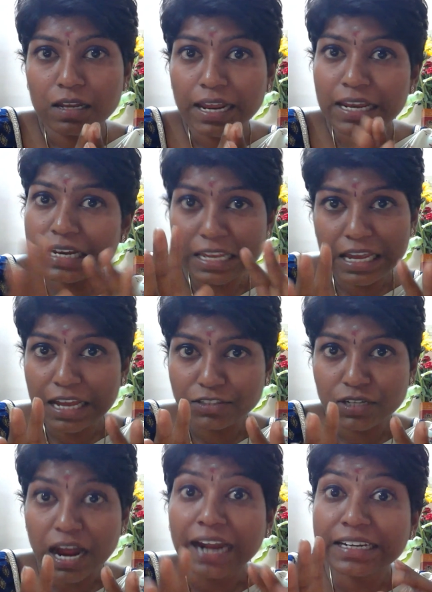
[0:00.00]
right?
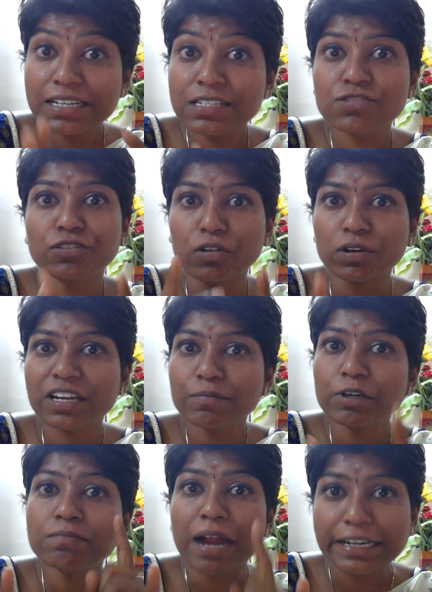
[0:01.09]
ERG, unless you're talking
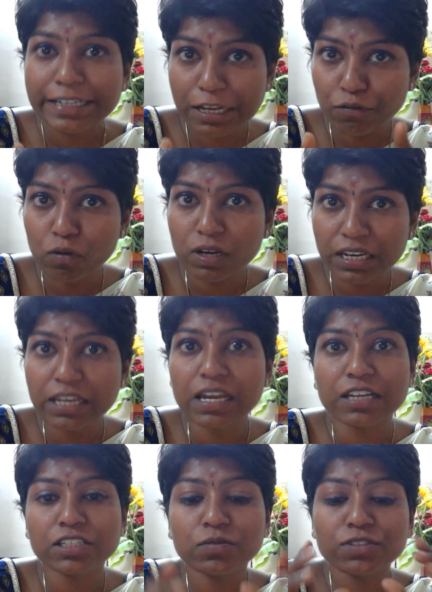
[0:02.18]
about multifocal
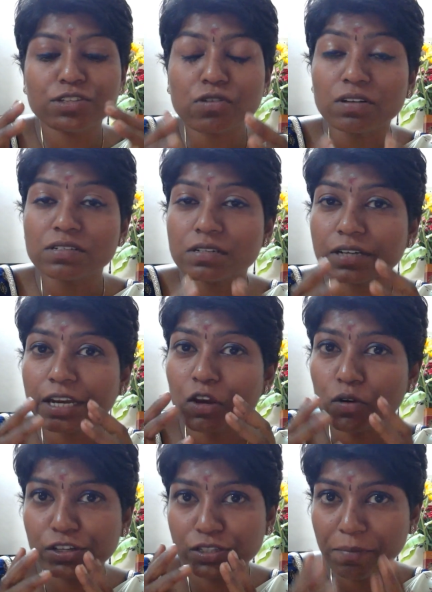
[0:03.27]
ERG, which is concentrating
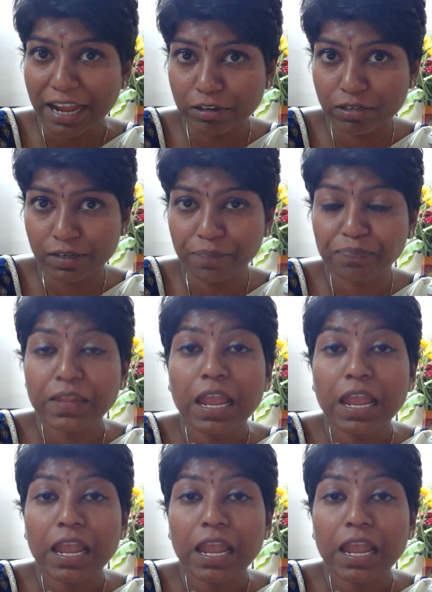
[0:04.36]
only on the macula.